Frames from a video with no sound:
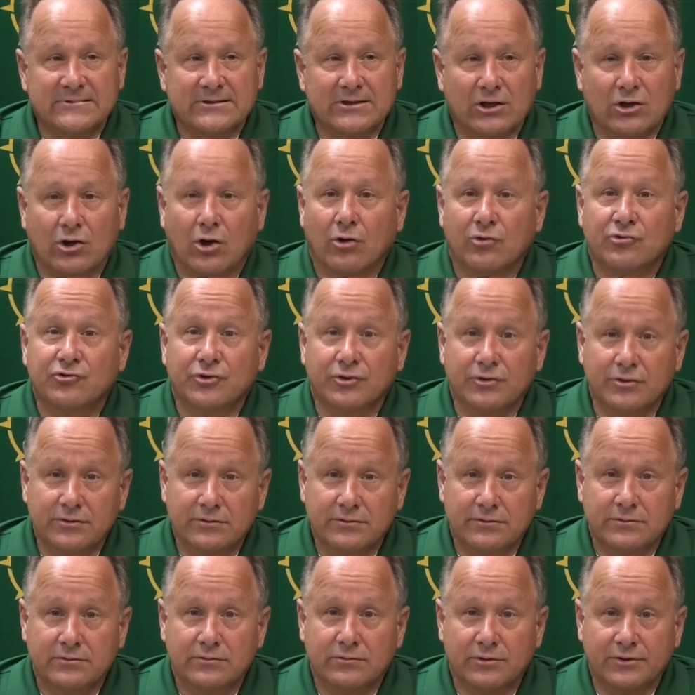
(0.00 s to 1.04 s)
a culture
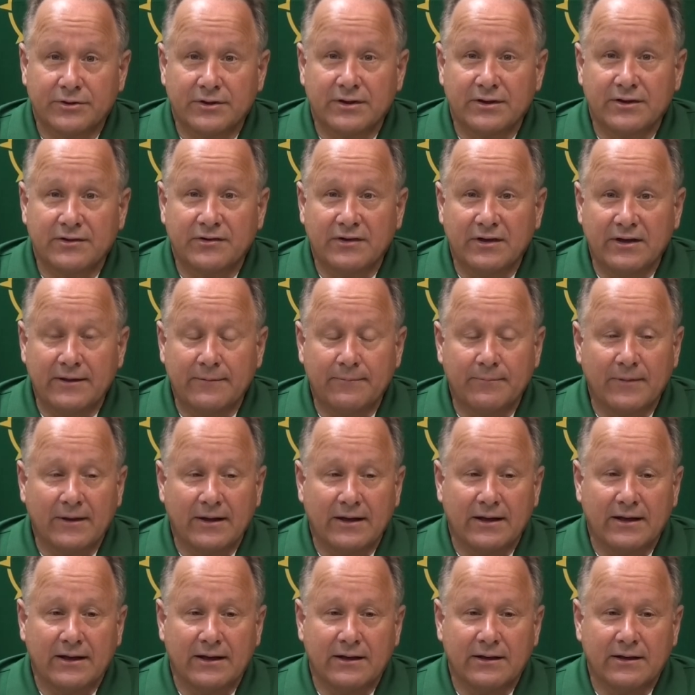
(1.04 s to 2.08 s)
within the team
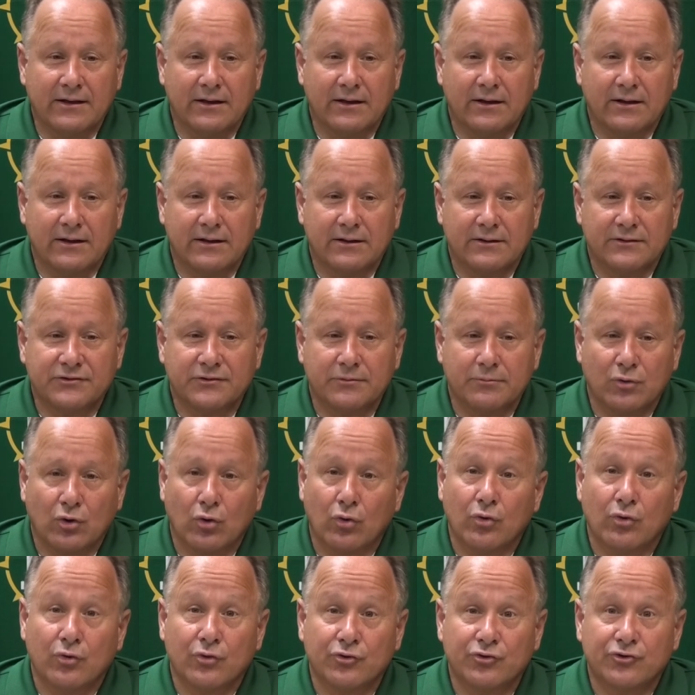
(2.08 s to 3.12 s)
and uh, some
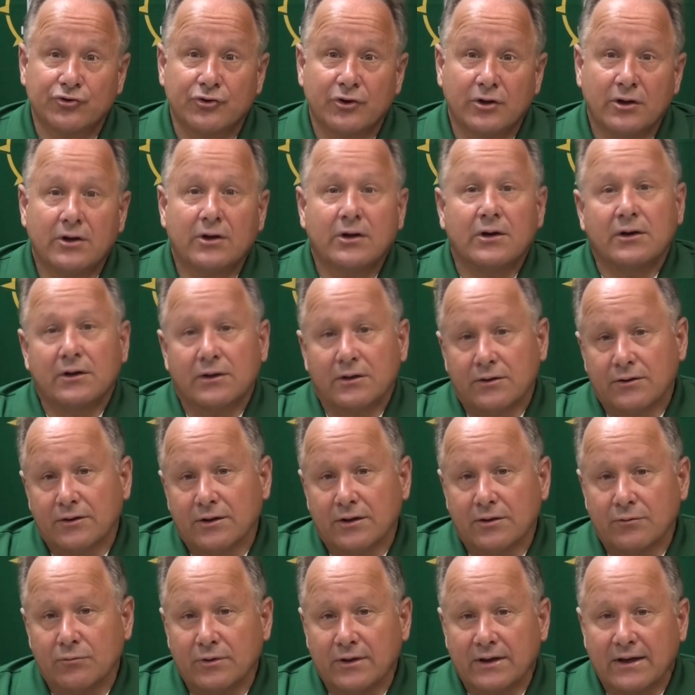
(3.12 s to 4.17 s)
goals
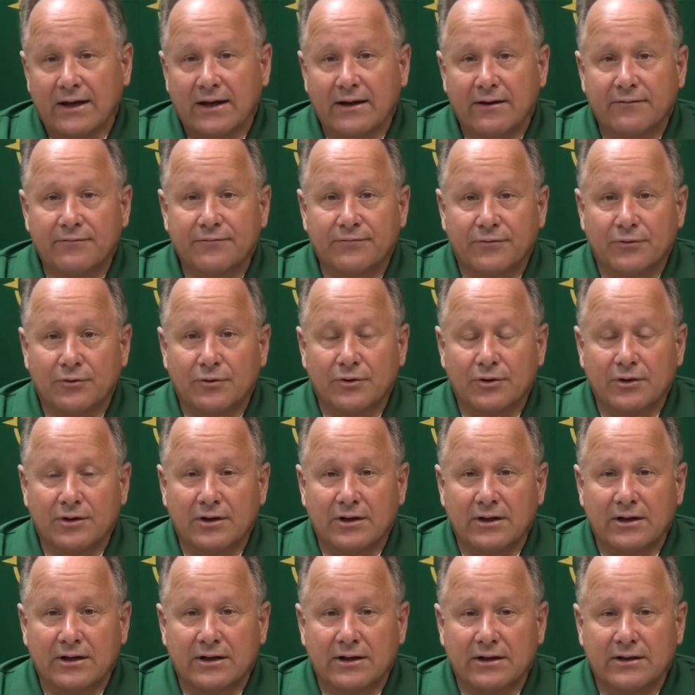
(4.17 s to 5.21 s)
that we have for
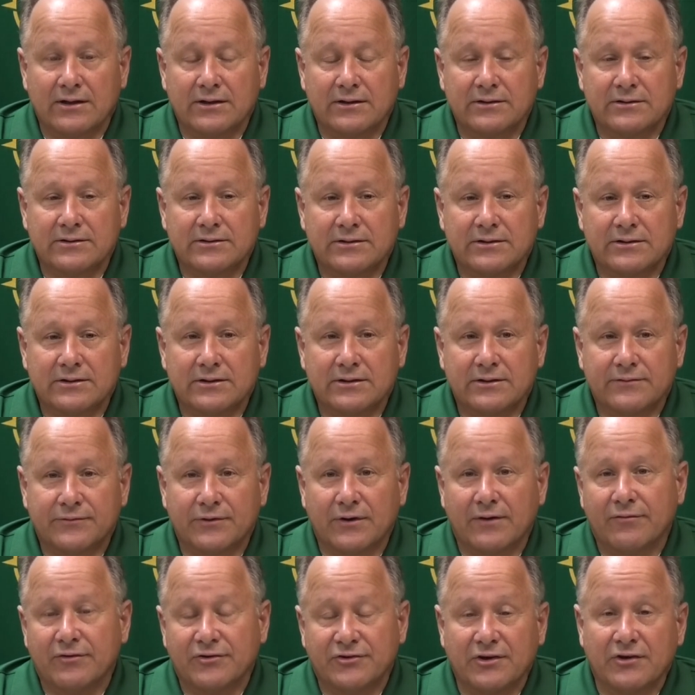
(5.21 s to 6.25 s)
uh,
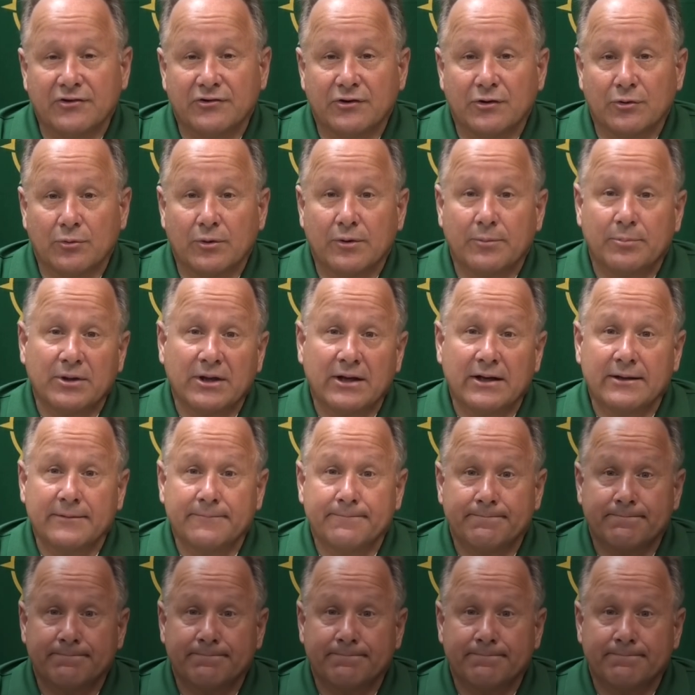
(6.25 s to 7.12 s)
for every season that we play.